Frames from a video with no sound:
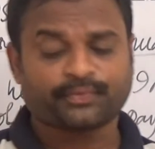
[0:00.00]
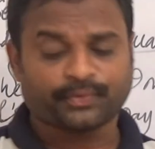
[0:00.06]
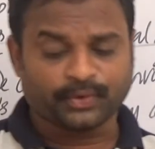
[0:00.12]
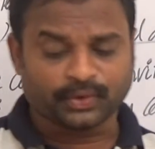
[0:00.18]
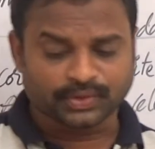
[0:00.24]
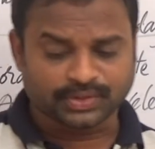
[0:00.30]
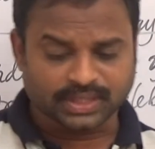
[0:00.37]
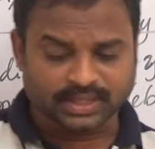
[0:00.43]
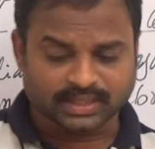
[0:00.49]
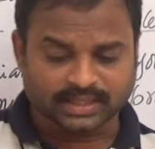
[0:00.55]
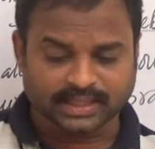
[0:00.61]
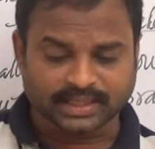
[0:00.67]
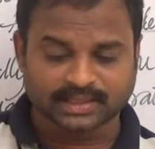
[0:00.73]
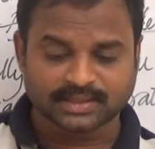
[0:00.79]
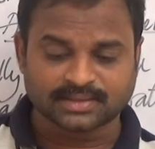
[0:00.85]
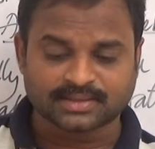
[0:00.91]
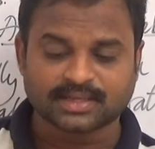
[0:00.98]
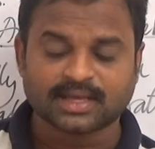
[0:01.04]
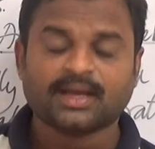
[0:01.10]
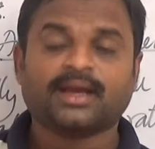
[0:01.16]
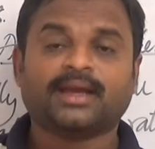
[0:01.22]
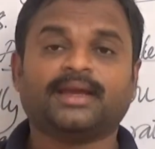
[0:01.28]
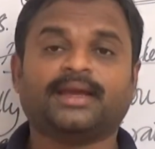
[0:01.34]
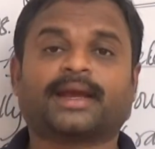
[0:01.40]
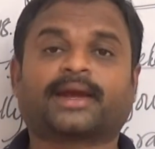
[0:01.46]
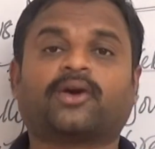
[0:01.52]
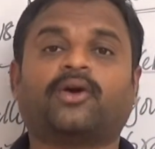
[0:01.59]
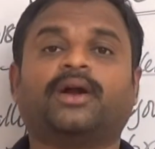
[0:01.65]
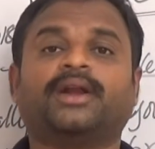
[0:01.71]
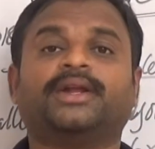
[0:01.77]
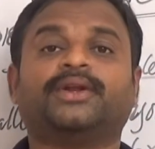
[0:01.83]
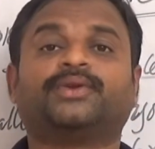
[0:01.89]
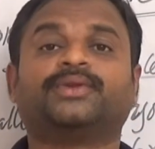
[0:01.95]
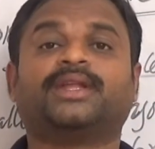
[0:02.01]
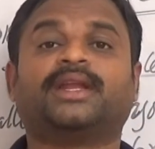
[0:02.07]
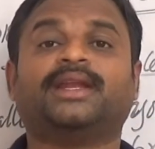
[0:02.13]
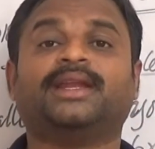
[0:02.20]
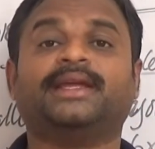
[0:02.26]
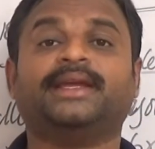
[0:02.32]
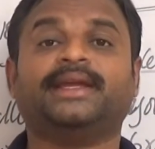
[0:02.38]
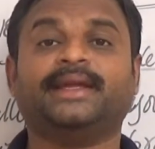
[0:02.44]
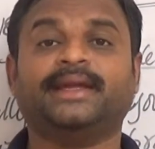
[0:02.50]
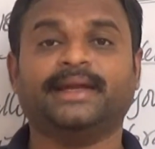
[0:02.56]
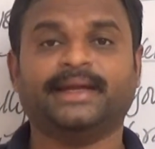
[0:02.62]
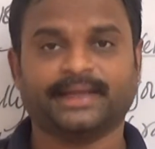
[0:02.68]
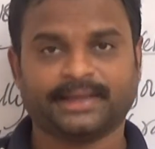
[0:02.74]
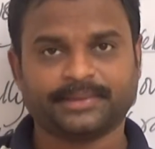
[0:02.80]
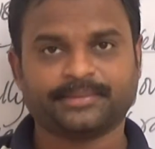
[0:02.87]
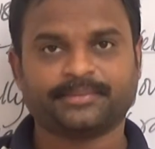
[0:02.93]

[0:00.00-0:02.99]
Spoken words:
future tense according to the need.